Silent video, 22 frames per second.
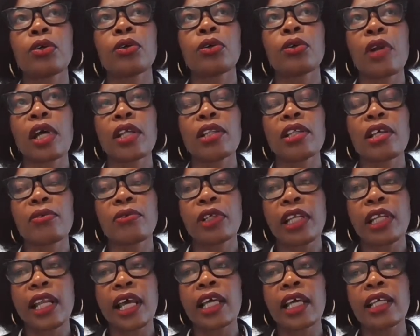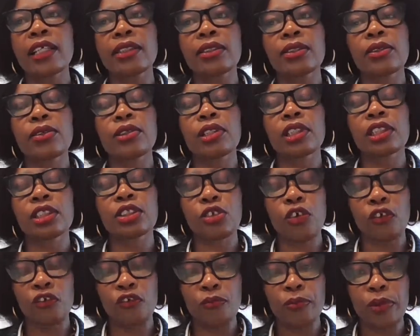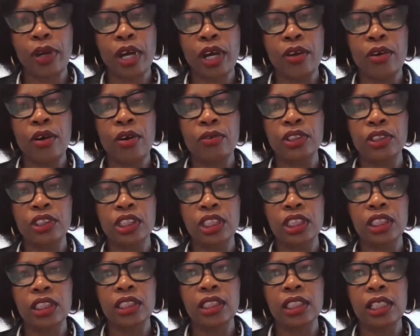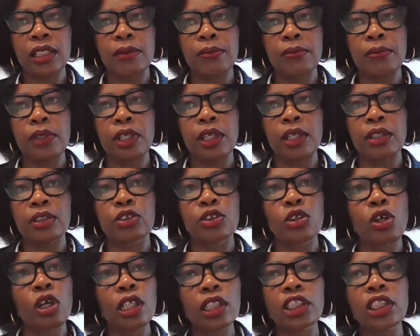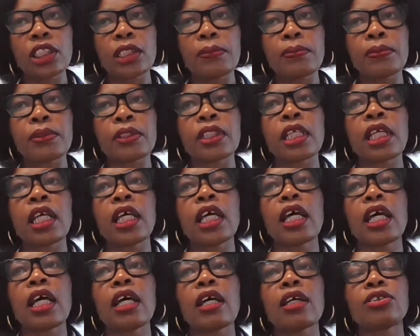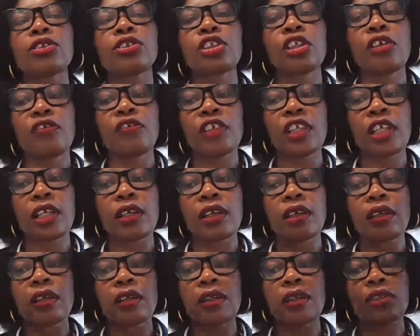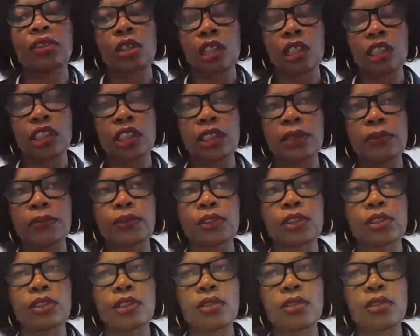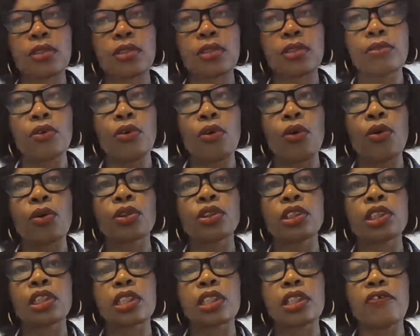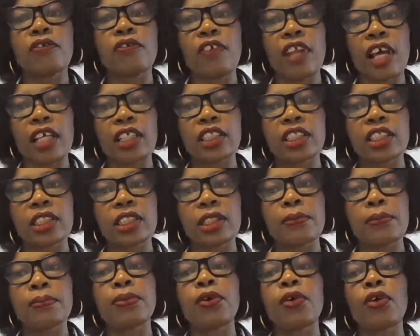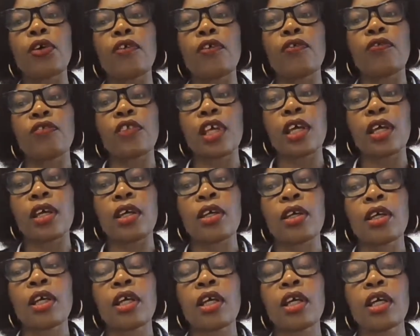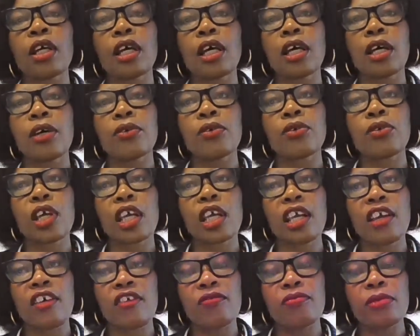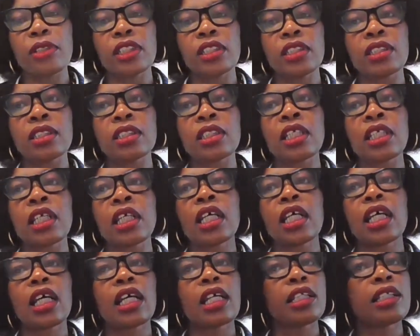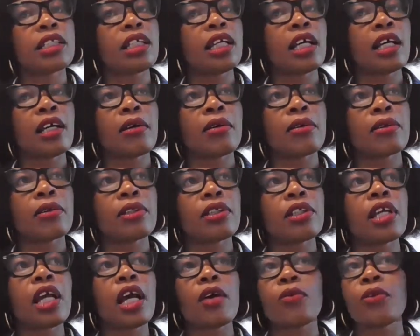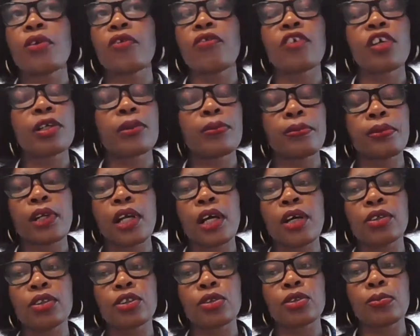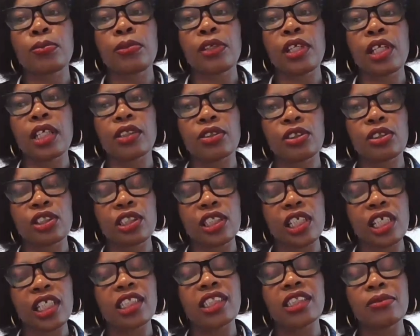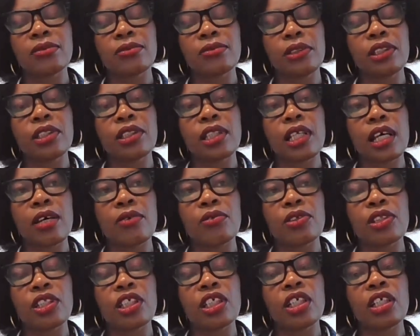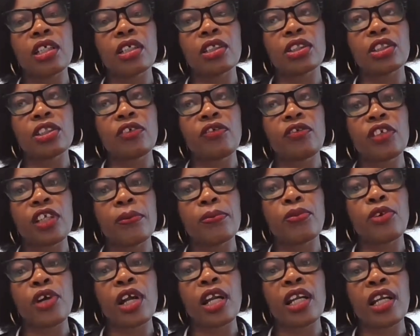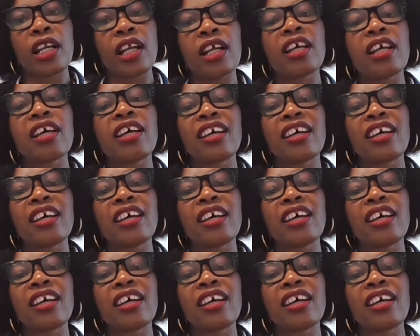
or rather relies on a soft power, which is scholarships, and Chevening scholarships holds the flagship of the UK government. And yeah, we're very proud to be associated with the Chevening brand.